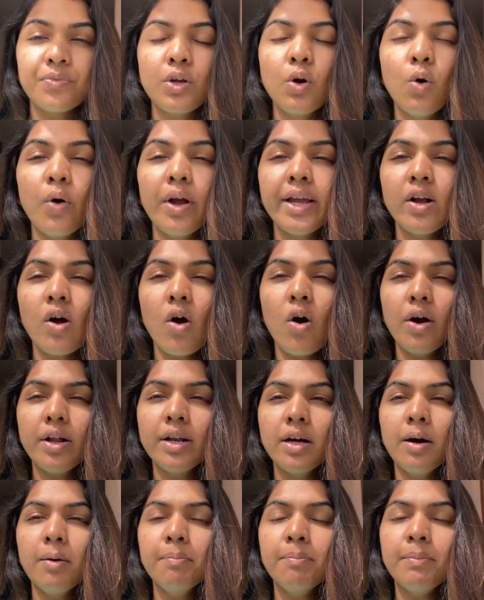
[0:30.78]
going
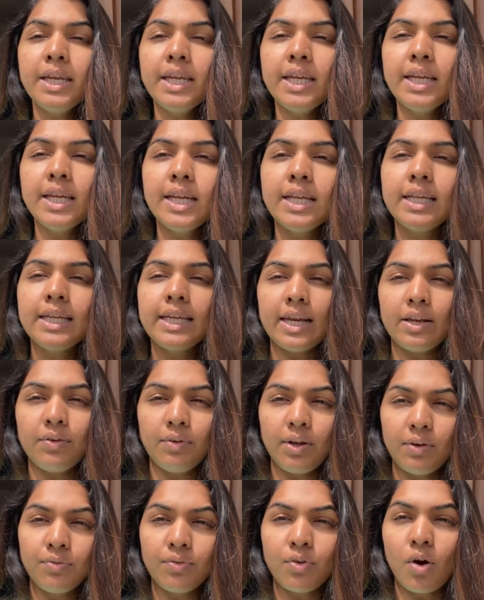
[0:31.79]
on a mini
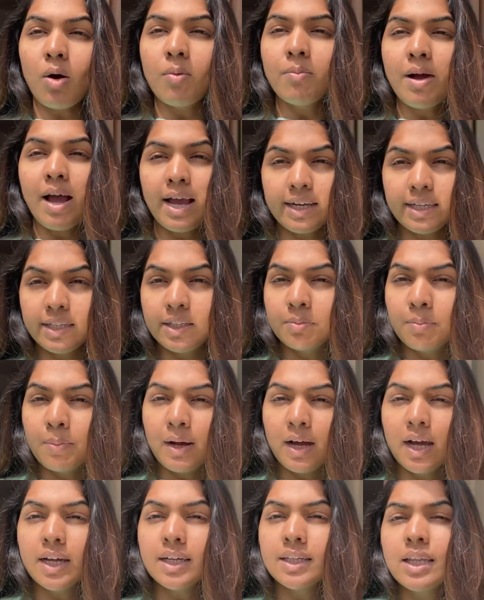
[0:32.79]
getaway from
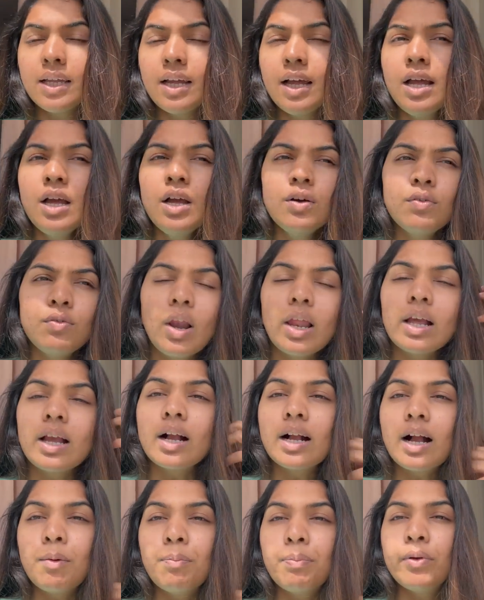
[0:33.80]
Hyderabad for like
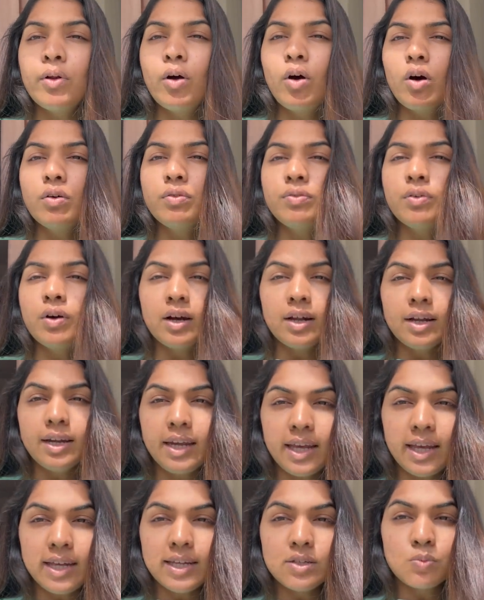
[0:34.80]
a couple of
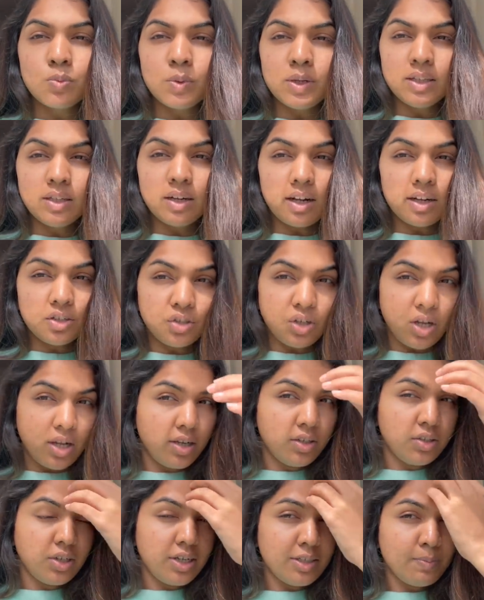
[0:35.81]
days with Raksha.
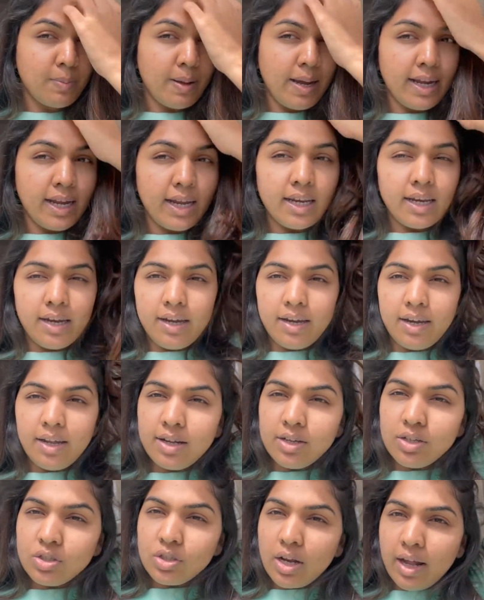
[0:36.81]
Raksha is back in India.
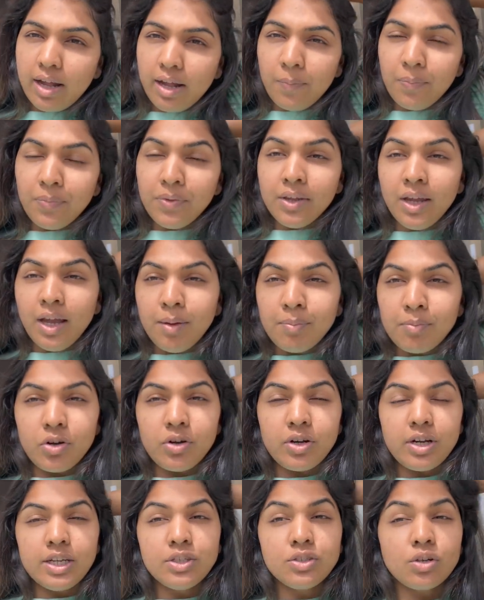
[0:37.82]
Not
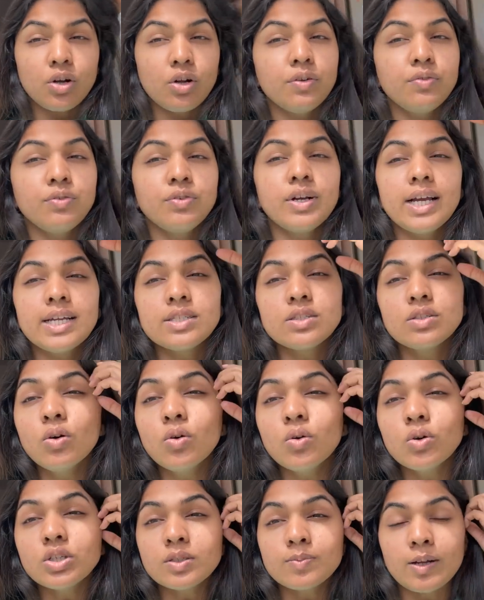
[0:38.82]
really sure if you guys know,
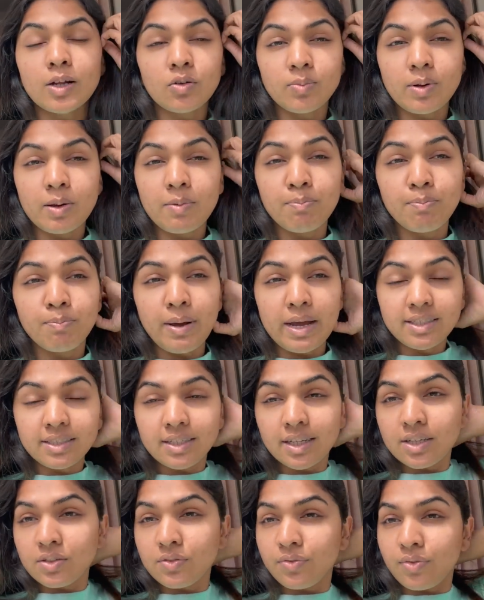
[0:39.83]
she's one of my
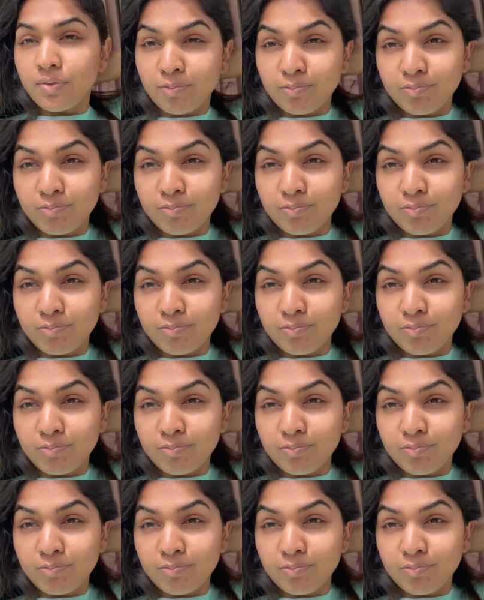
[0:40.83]
bestest